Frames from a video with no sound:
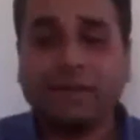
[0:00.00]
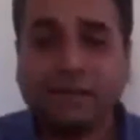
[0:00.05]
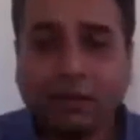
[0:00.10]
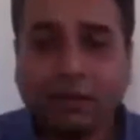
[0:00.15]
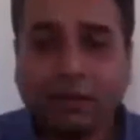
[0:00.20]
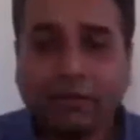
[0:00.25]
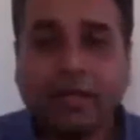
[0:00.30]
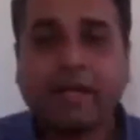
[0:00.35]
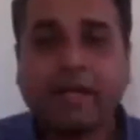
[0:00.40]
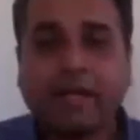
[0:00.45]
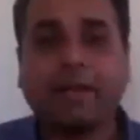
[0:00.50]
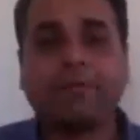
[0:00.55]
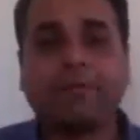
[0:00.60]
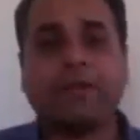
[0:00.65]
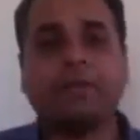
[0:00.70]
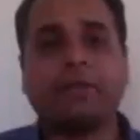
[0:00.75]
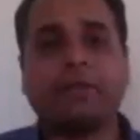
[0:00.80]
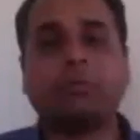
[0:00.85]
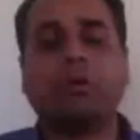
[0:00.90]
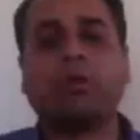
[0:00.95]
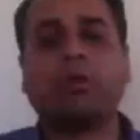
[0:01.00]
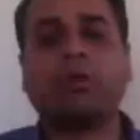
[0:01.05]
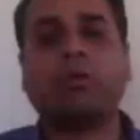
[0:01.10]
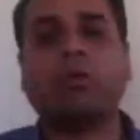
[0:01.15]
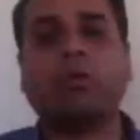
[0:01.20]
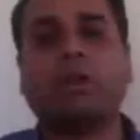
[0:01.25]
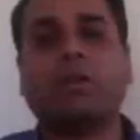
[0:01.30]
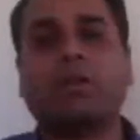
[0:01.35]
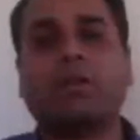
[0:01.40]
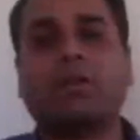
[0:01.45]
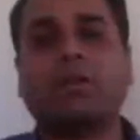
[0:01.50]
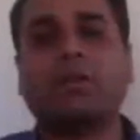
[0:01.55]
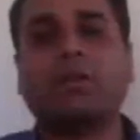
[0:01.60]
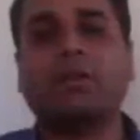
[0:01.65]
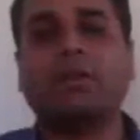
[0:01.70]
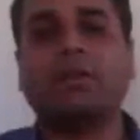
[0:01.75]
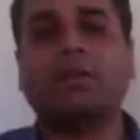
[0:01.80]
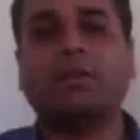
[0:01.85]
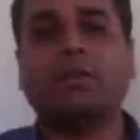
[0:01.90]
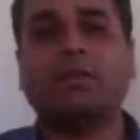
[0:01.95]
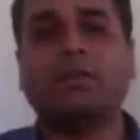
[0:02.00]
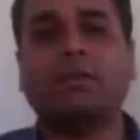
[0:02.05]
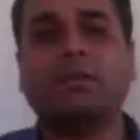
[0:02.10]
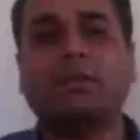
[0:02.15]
This is the way ReferenceWorks works.